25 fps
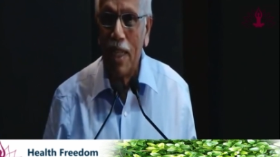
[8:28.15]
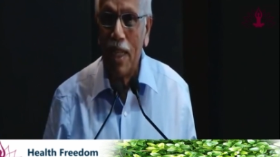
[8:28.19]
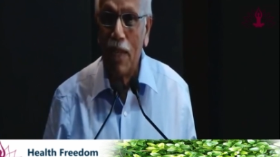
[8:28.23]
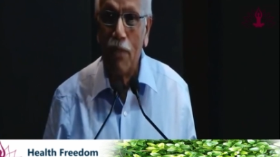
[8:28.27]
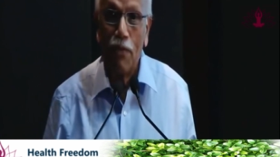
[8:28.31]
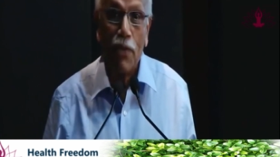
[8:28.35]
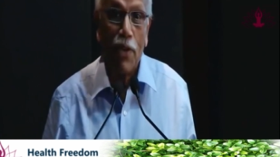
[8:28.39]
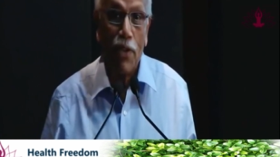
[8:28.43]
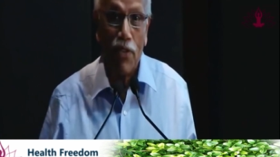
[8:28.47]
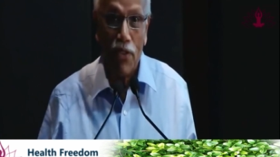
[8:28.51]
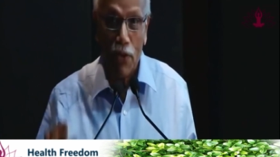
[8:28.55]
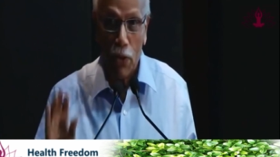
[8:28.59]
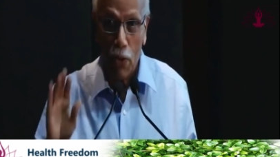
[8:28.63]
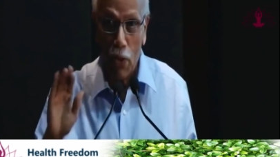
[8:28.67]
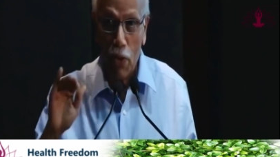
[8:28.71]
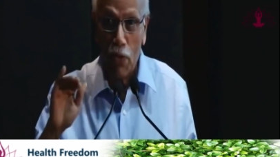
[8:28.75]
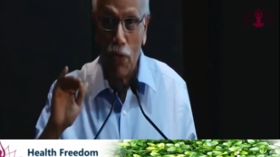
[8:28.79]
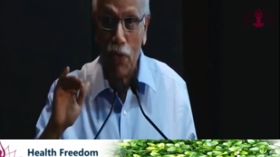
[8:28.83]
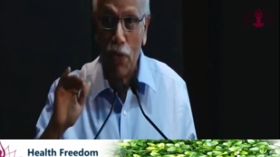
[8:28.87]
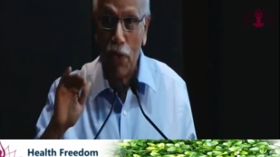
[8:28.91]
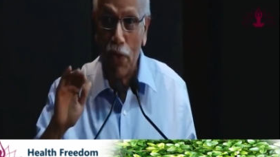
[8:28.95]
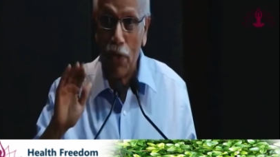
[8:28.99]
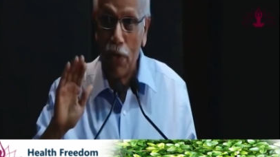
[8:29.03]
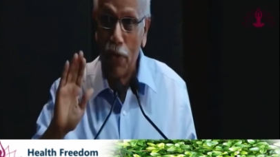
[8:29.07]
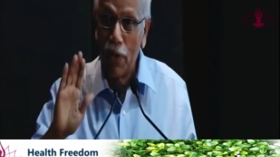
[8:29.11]
If it is good
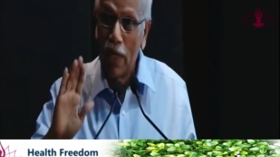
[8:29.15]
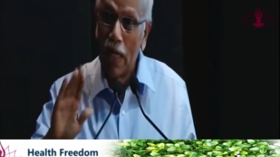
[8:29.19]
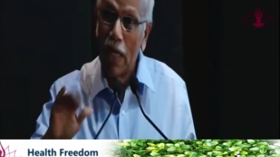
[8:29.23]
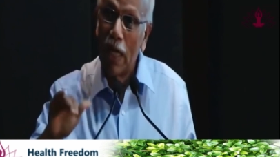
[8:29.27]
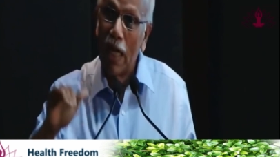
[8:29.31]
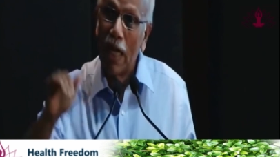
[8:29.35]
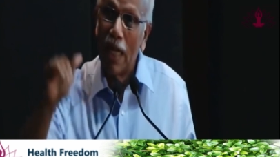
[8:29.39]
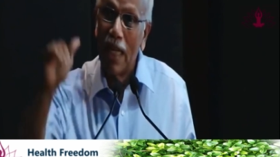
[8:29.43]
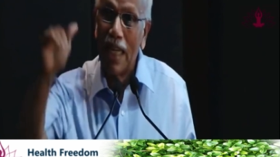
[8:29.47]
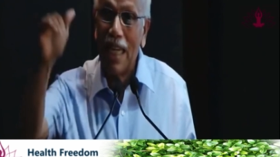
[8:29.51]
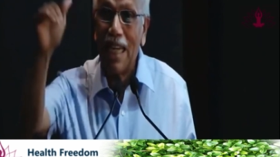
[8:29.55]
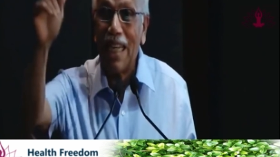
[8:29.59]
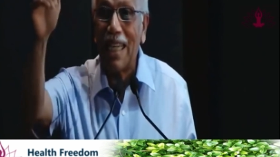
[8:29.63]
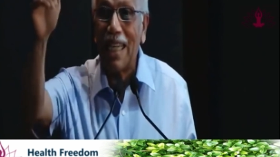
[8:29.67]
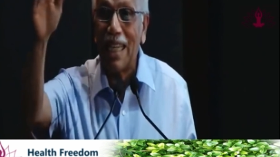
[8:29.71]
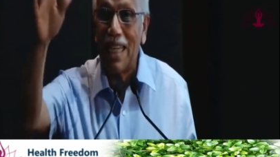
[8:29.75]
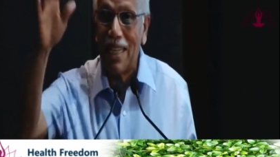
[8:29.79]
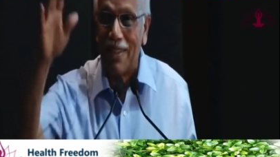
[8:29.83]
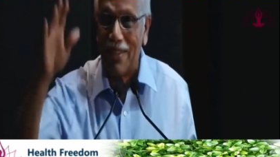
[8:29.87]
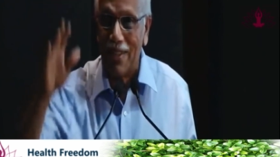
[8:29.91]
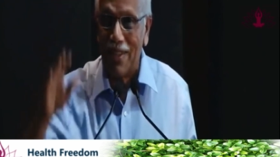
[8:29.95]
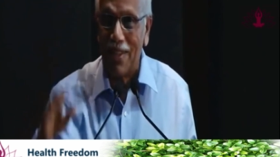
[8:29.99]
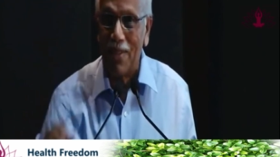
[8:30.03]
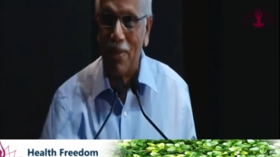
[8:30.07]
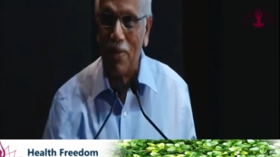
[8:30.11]
for you, it will
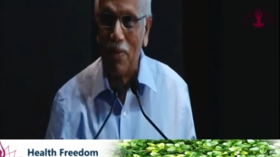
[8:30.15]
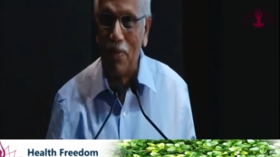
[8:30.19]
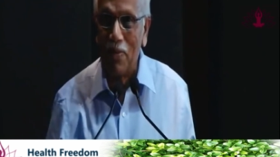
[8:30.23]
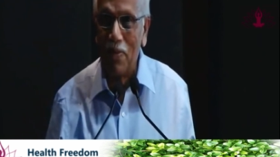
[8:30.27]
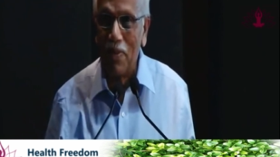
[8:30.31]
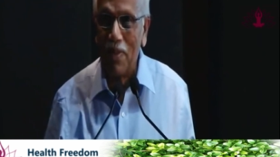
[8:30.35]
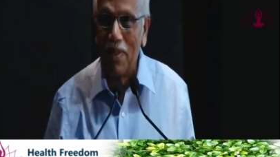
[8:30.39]
increase it.